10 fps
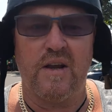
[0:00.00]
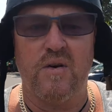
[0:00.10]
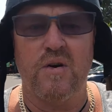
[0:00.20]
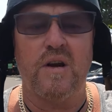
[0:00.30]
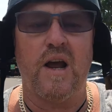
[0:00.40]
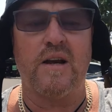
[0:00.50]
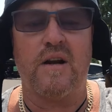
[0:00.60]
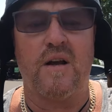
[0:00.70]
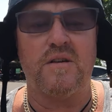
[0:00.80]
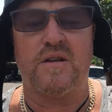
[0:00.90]
good and
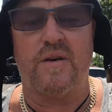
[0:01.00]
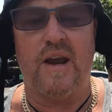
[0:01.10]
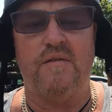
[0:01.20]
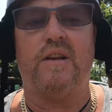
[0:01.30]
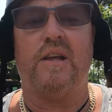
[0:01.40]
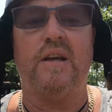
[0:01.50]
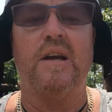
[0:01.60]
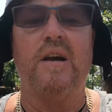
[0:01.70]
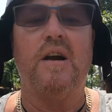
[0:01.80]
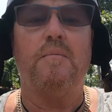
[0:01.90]
close to everything,
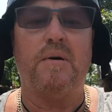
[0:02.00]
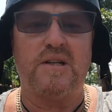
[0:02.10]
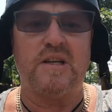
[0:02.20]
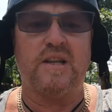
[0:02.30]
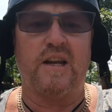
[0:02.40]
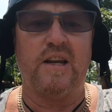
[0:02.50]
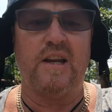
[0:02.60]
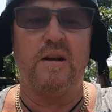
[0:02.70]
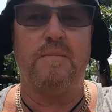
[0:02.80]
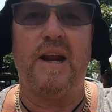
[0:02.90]
but just a
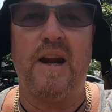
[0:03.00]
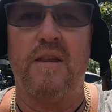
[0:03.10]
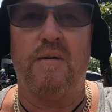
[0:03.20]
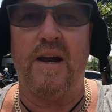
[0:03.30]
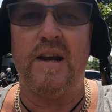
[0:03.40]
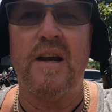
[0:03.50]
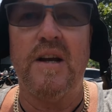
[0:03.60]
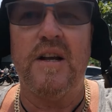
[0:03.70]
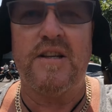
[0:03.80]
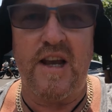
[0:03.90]
little bit out of the way,
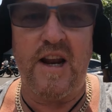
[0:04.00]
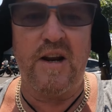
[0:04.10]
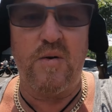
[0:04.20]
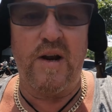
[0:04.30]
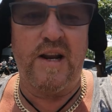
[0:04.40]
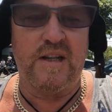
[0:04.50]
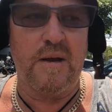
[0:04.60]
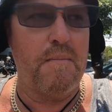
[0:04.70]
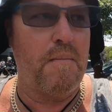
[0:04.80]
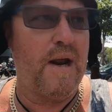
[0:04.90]
so you don't quite get
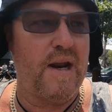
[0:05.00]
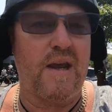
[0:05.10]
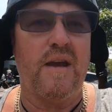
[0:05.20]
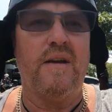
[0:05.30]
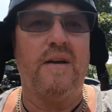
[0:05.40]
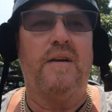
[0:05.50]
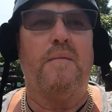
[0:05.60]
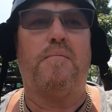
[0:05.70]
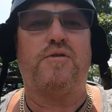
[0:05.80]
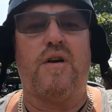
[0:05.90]
the manic
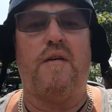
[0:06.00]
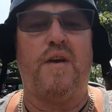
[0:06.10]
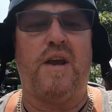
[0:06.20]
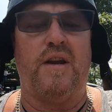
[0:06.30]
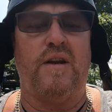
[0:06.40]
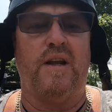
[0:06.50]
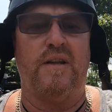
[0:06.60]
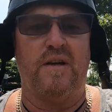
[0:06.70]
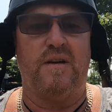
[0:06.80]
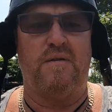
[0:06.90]
traffic and
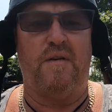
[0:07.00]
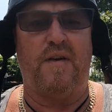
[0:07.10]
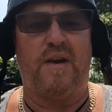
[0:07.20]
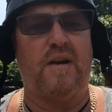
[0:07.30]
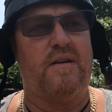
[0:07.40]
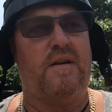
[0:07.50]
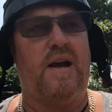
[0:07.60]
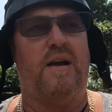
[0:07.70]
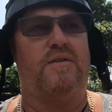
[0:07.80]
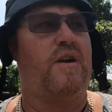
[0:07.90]
the horrific
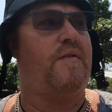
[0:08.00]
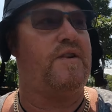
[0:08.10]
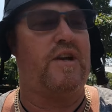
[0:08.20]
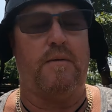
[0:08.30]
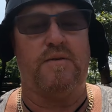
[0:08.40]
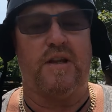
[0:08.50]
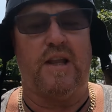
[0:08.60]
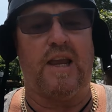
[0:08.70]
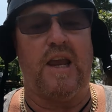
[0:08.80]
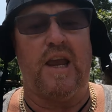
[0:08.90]
traffic jams that
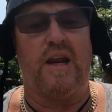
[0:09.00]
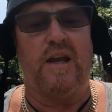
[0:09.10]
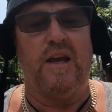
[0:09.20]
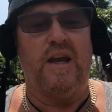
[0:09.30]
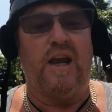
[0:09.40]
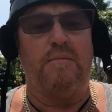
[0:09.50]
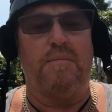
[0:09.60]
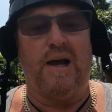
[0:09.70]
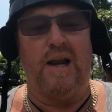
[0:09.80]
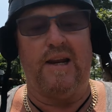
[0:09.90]
they can get in
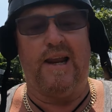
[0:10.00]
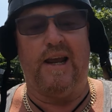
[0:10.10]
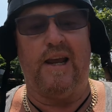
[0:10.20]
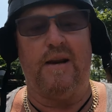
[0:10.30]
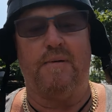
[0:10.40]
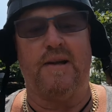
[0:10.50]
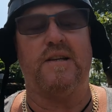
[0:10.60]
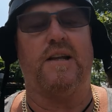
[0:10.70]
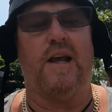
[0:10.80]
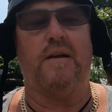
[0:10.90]
Bali, Legian, and places
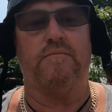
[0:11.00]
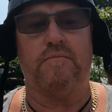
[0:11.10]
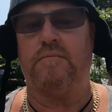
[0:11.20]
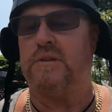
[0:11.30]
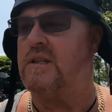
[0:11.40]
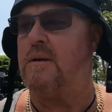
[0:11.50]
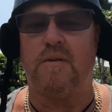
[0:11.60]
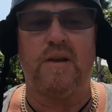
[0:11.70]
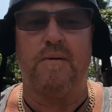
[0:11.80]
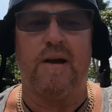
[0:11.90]
like that. So that's something
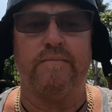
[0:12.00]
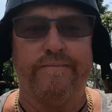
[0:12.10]
to think about.